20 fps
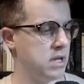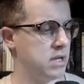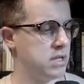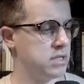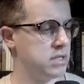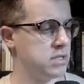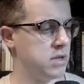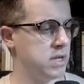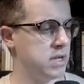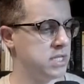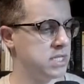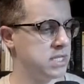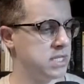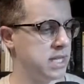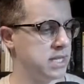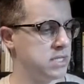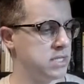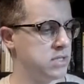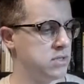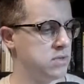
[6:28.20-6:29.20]
So I'd just
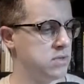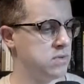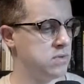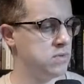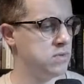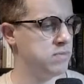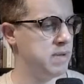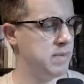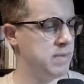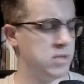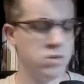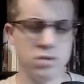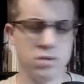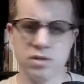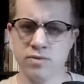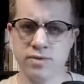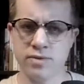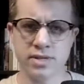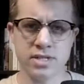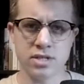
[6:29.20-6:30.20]
like to maybe do a
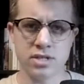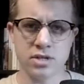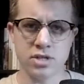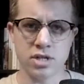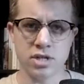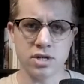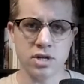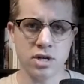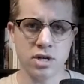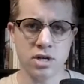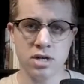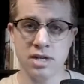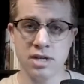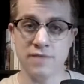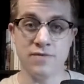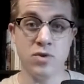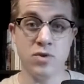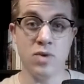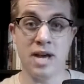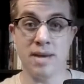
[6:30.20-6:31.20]
little research on her.
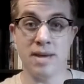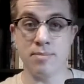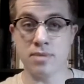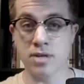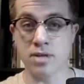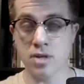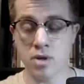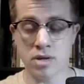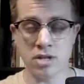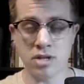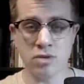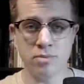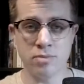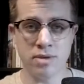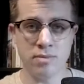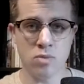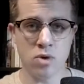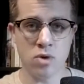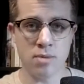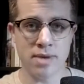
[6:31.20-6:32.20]
If you happen to know a little
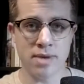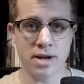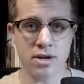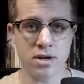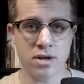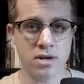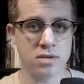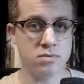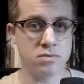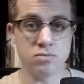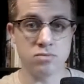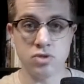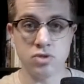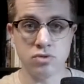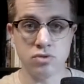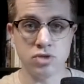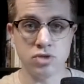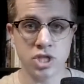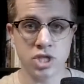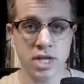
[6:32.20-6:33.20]
bit more about her,
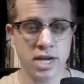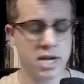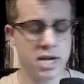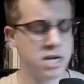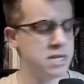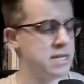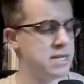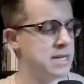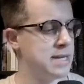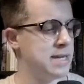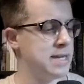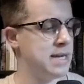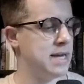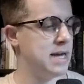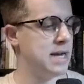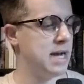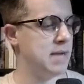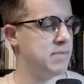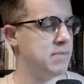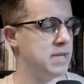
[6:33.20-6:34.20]
do share.
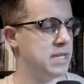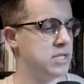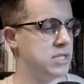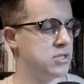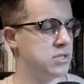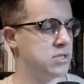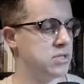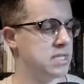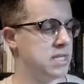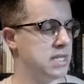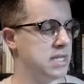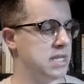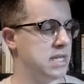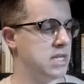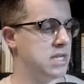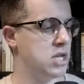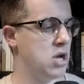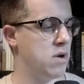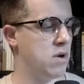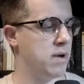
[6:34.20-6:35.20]
I'd be interested
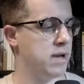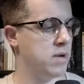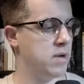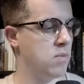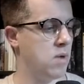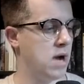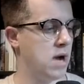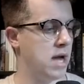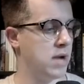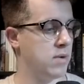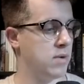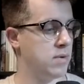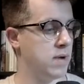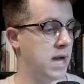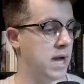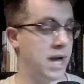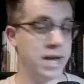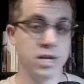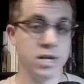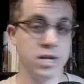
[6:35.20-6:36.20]
in knowing why
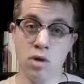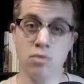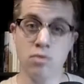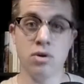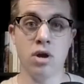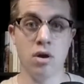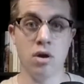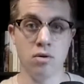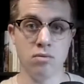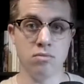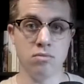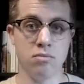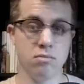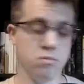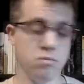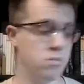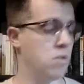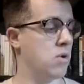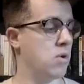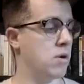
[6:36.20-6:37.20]
I don't know
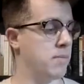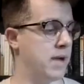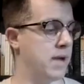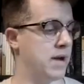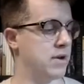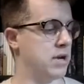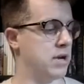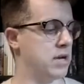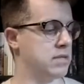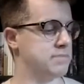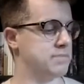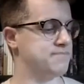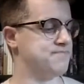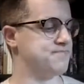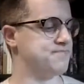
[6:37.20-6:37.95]
more about her.